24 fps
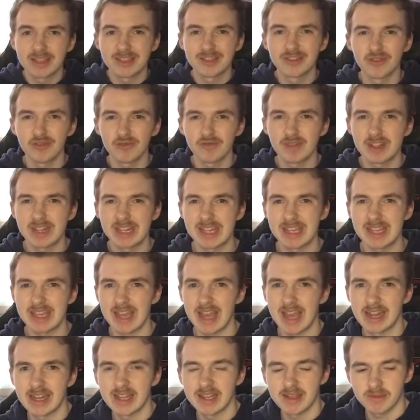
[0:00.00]
there's not
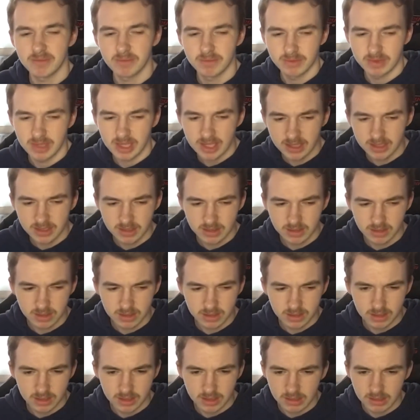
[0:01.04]
really any need.